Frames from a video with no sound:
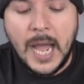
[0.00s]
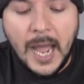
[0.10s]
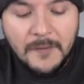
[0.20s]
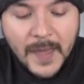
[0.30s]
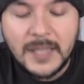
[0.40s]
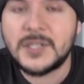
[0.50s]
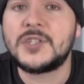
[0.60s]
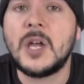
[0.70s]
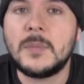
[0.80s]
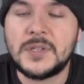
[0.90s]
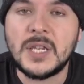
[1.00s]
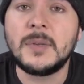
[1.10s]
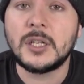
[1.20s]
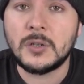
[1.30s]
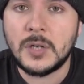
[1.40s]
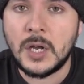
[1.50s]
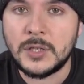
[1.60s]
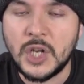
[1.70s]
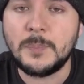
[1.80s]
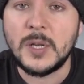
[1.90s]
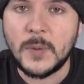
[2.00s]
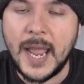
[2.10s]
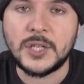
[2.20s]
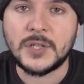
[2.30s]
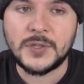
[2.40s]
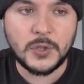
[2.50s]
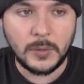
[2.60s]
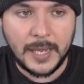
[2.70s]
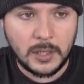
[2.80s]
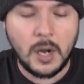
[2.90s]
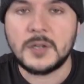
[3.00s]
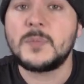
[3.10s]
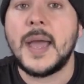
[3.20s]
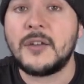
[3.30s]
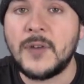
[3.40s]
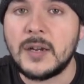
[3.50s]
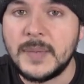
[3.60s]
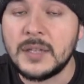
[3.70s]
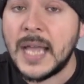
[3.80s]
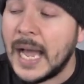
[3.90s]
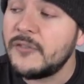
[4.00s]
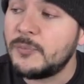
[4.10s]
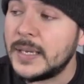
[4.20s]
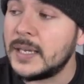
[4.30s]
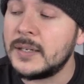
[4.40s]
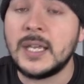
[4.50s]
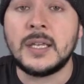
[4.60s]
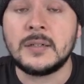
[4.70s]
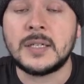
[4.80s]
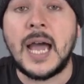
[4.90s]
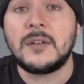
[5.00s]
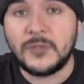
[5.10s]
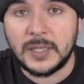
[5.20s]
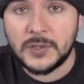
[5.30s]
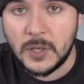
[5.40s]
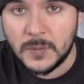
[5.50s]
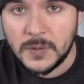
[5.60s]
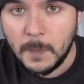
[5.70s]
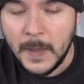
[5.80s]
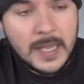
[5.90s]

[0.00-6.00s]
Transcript: I've had some similar uh, jumpy reactions to like cars backfiring because I've been in conflict zones.